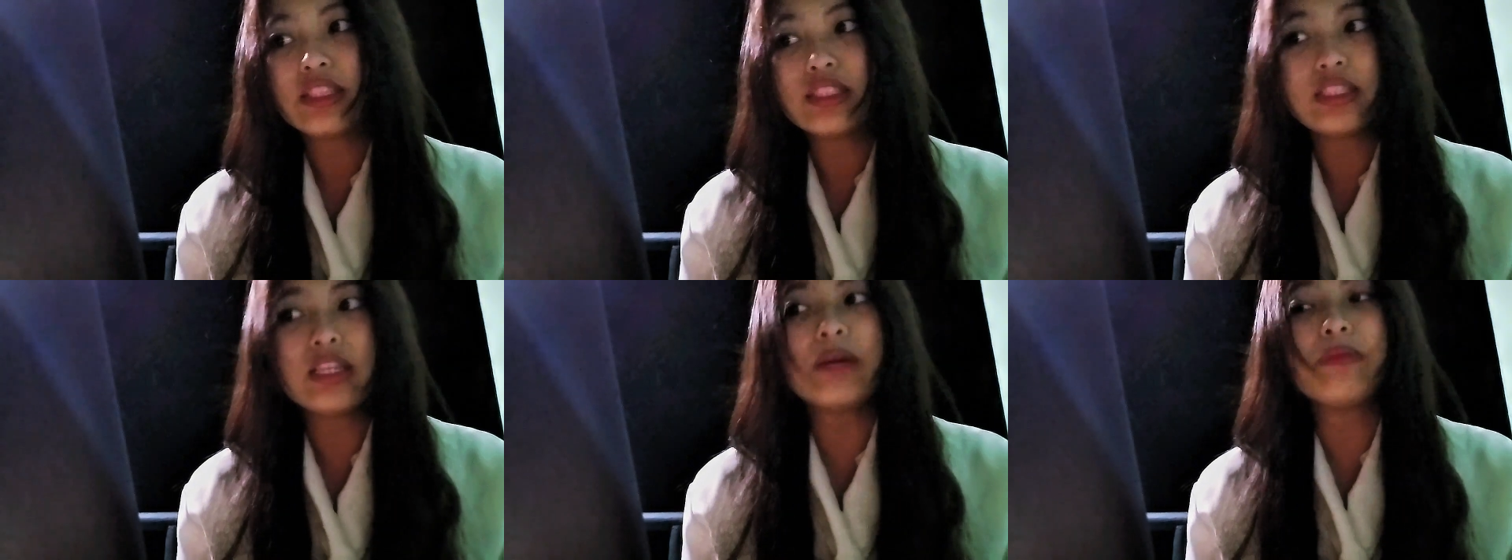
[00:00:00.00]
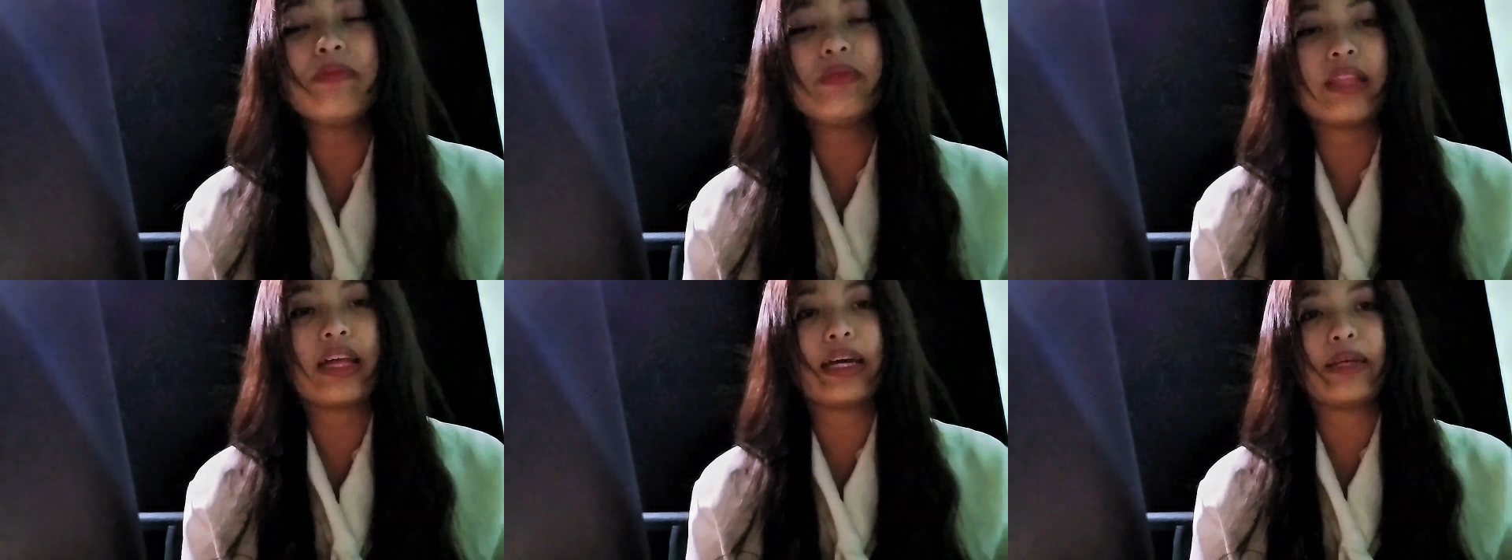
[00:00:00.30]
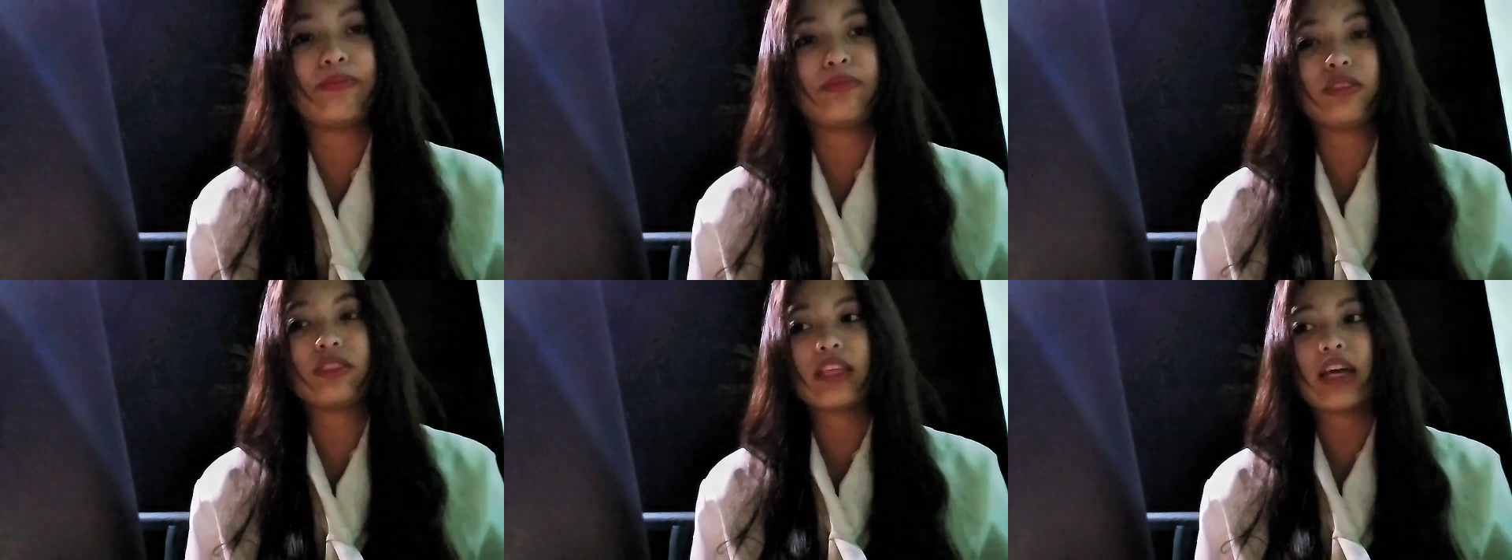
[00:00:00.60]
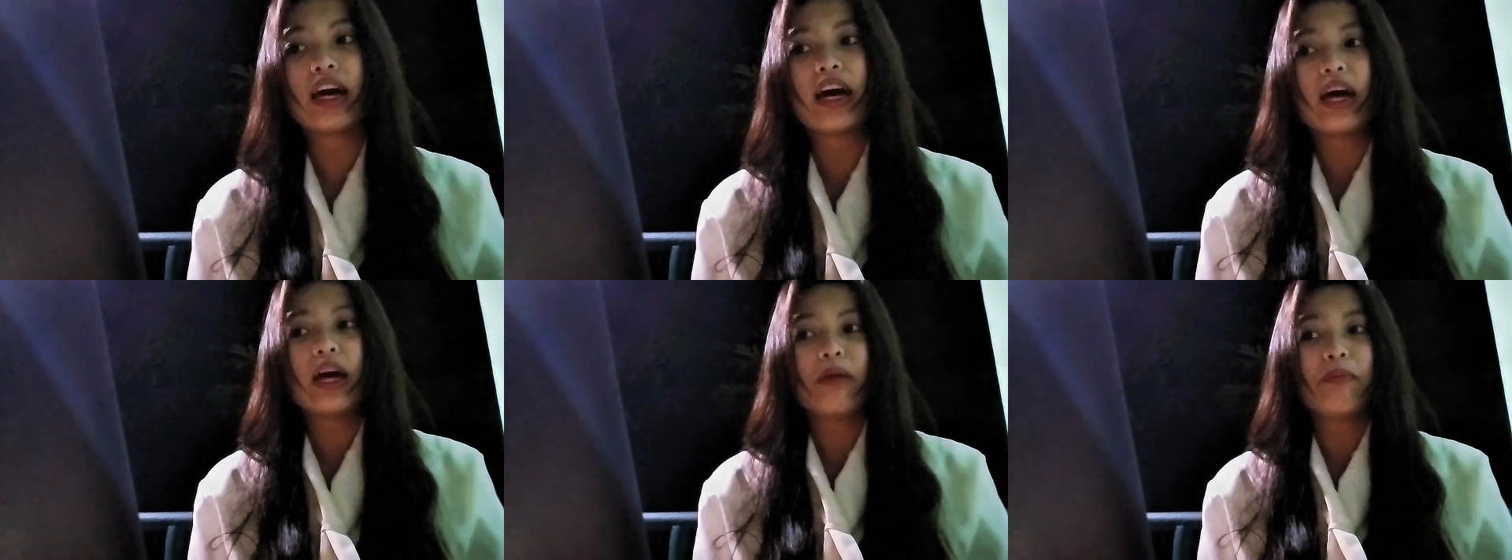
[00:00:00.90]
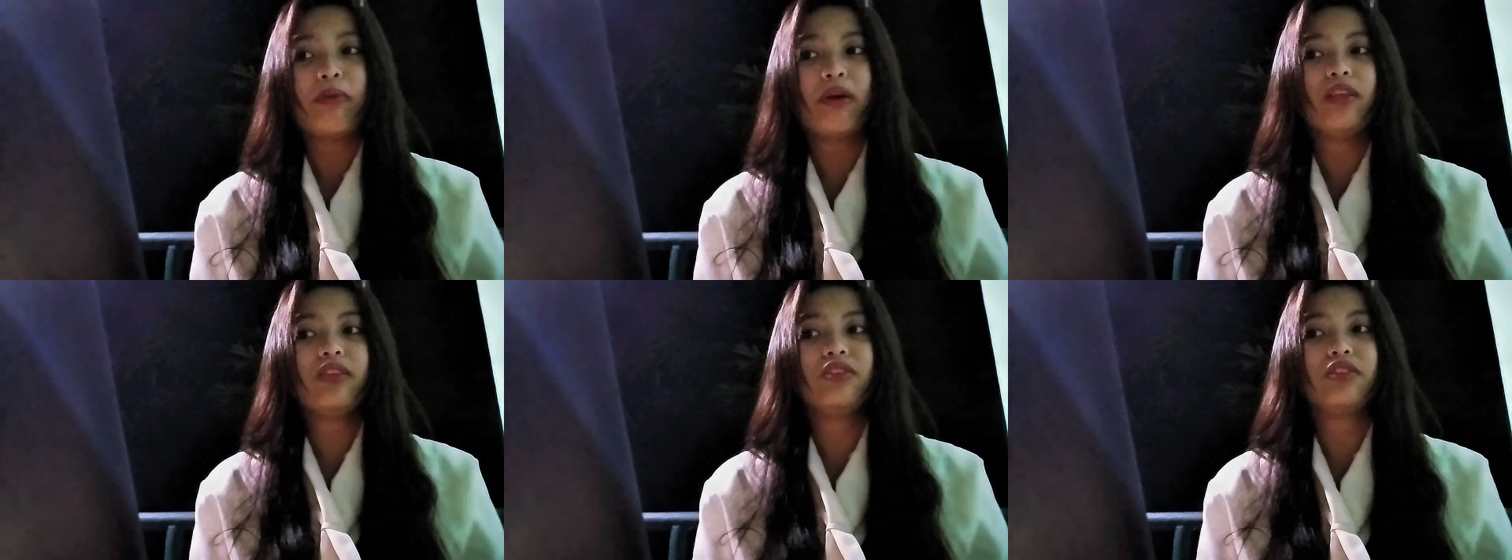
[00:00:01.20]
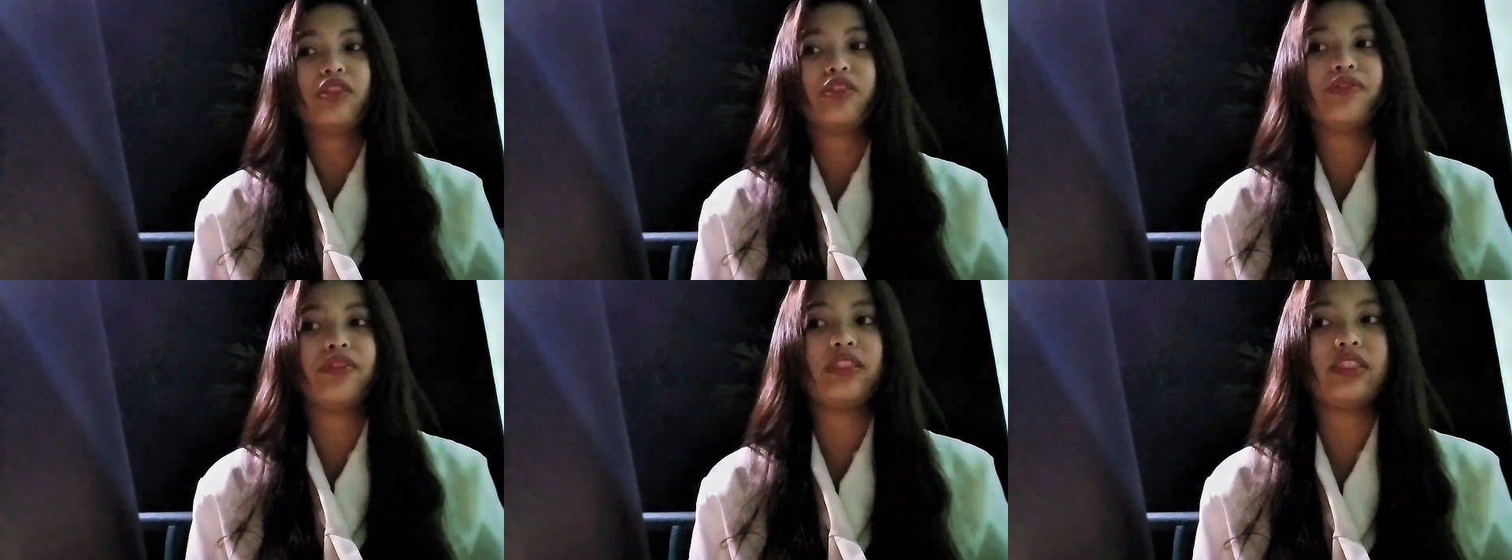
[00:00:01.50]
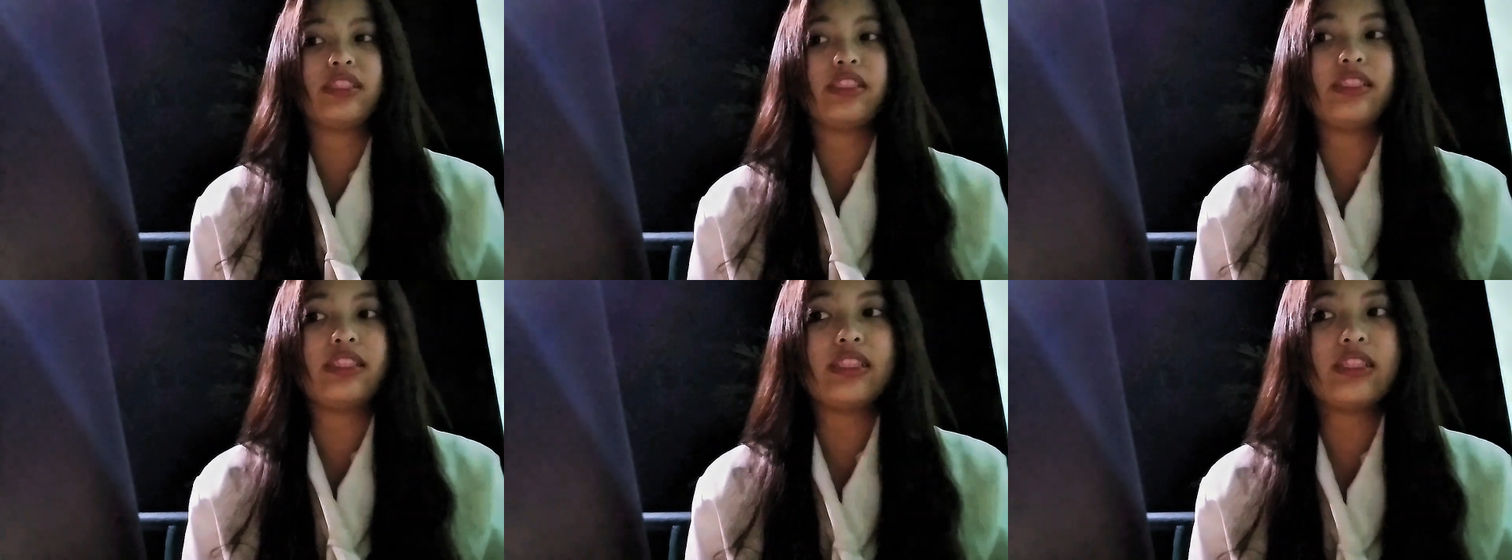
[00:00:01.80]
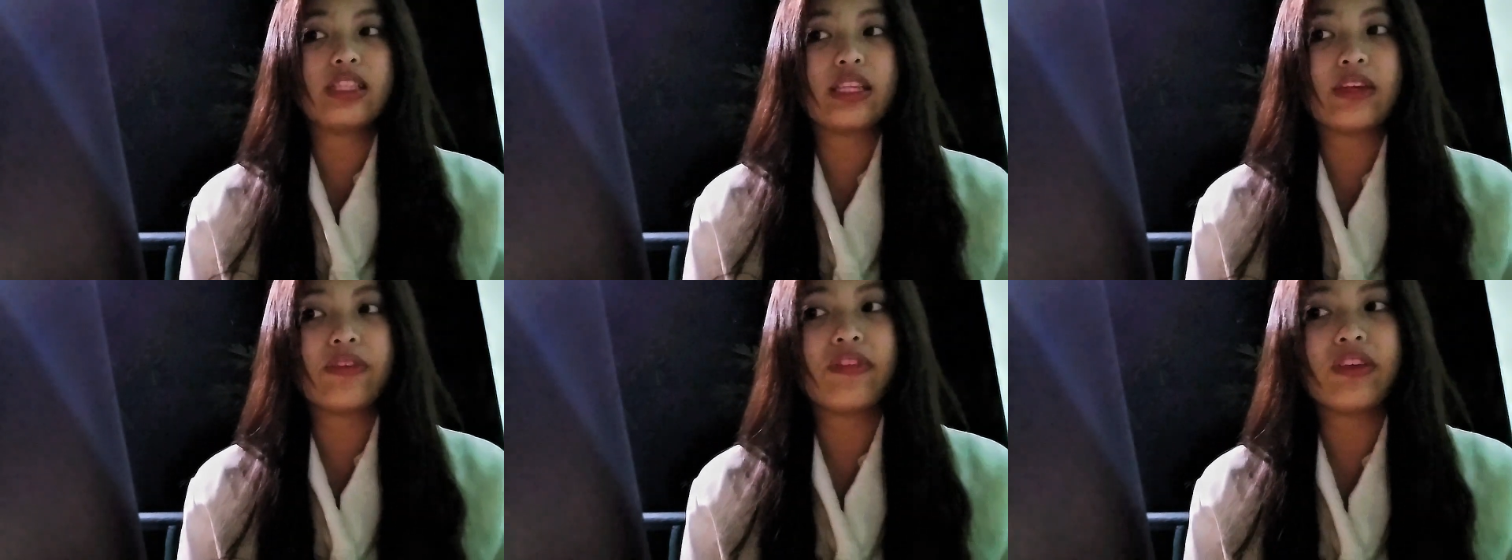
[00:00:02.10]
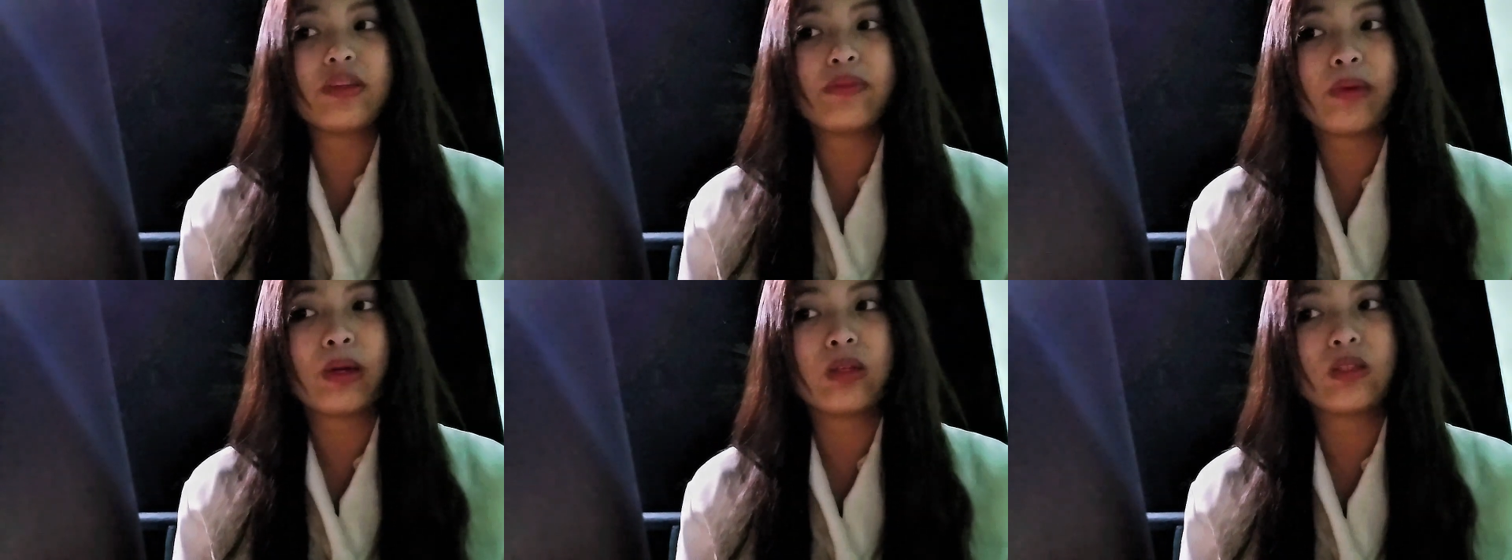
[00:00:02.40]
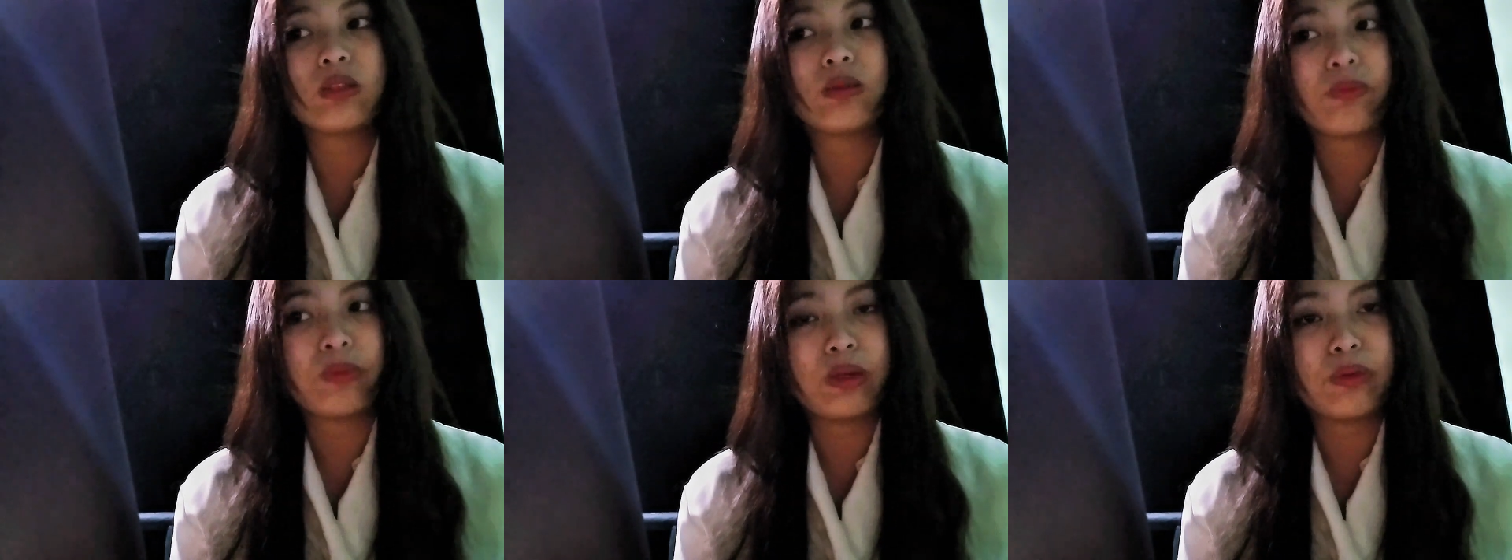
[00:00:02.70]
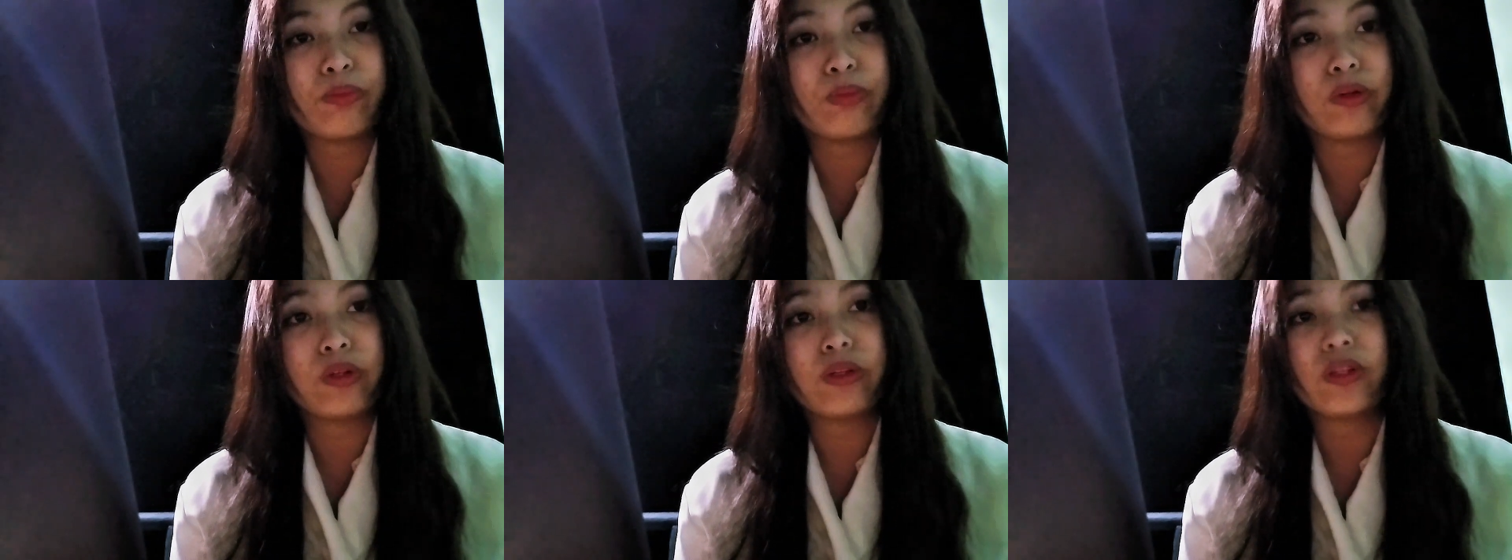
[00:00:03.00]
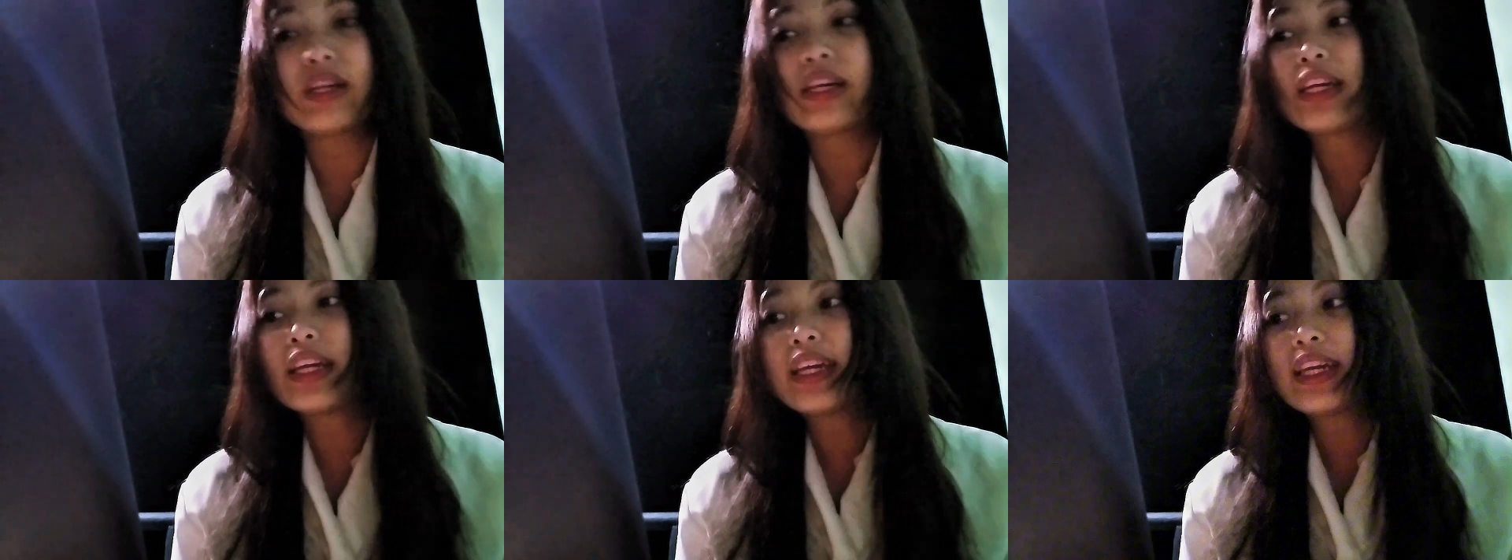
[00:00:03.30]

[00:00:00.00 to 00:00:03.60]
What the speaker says: Sometimes, bad service isn't even about the people.